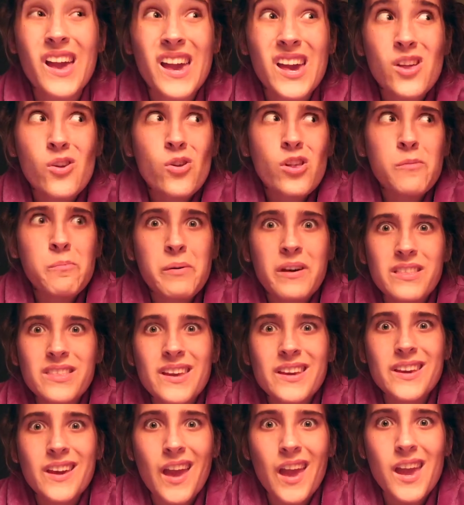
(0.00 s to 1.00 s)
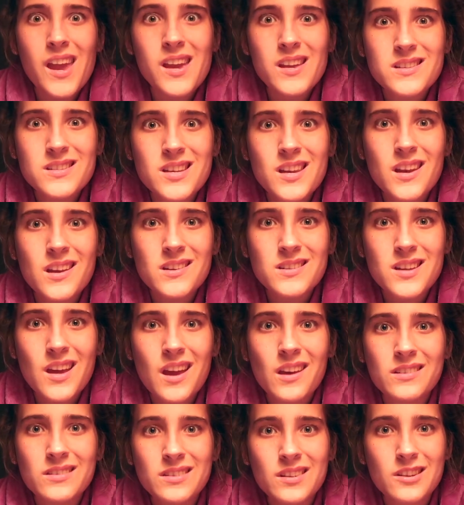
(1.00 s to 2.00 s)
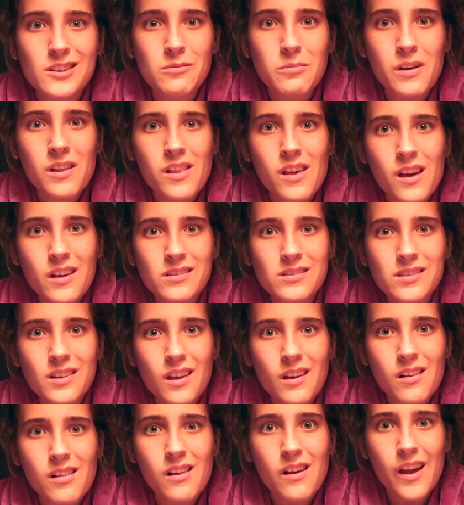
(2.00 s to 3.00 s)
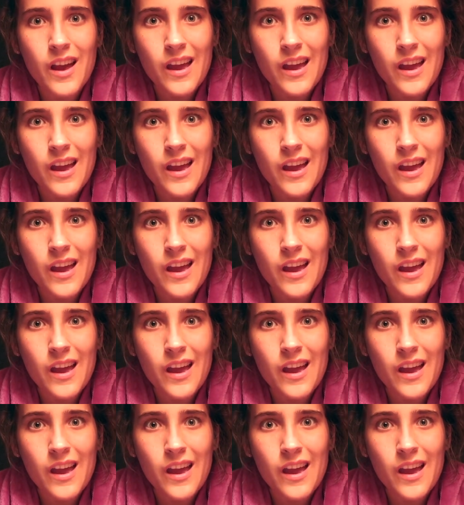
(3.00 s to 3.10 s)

It only been like 18 days since my last cycle